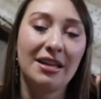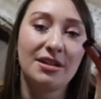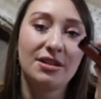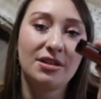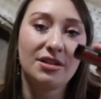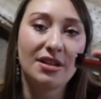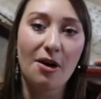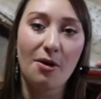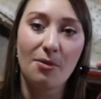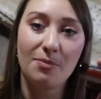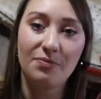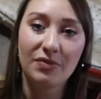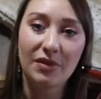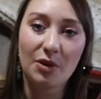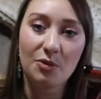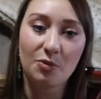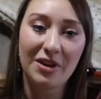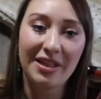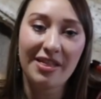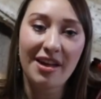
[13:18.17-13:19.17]
So
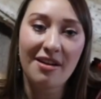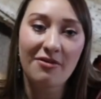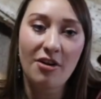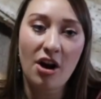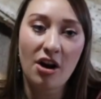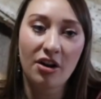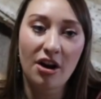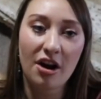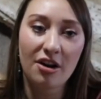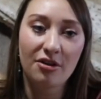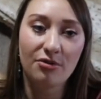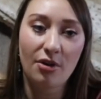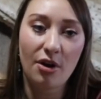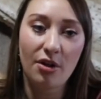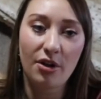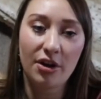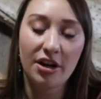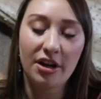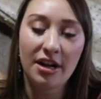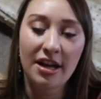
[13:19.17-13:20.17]
we love On Guard
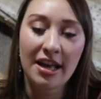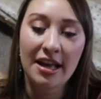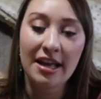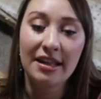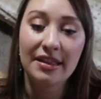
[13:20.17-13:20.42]
Roller.